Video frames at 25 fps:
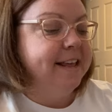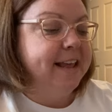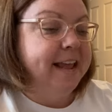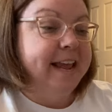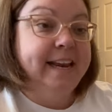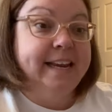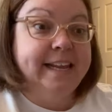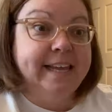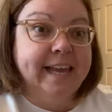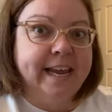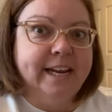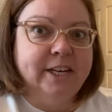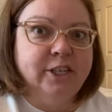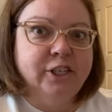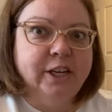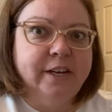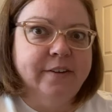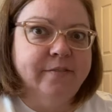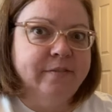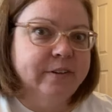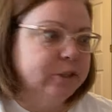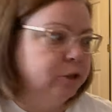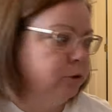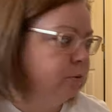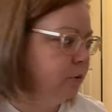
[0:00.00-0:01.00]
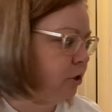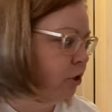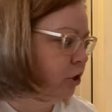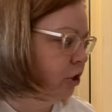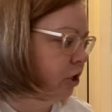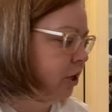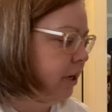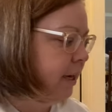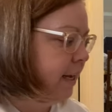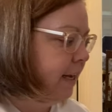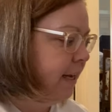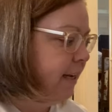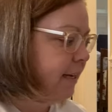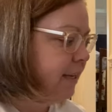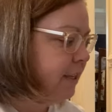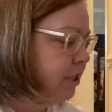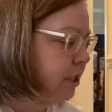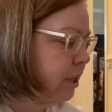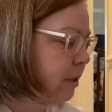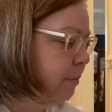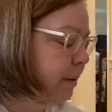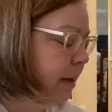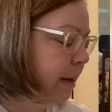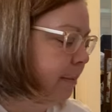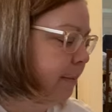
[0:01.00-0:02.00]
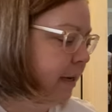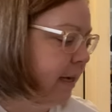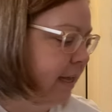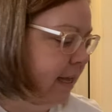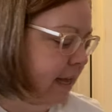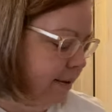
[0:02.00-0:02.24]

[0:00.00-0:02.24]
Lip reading: engaging visual journey edition, but I'm going to